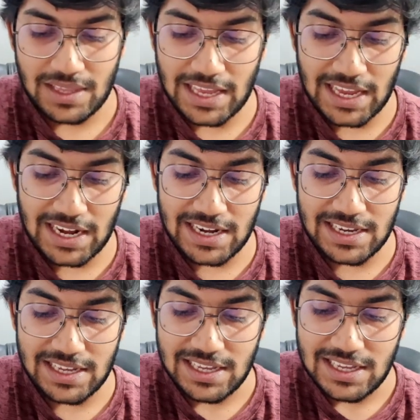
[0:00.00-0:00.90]
and
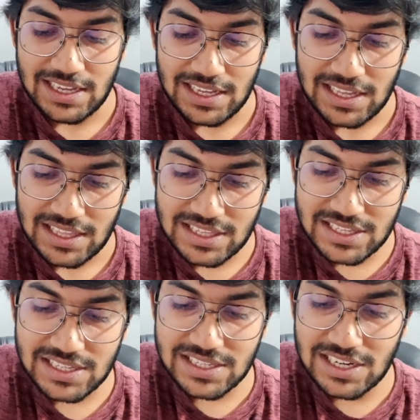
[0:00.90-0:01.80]

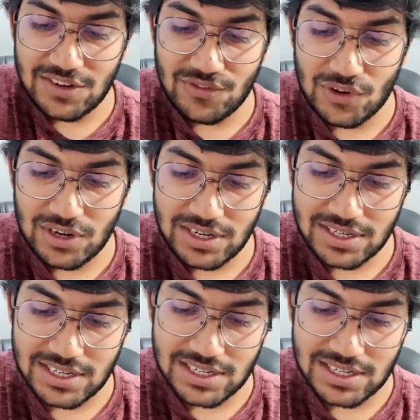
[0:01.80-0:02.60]
this is done for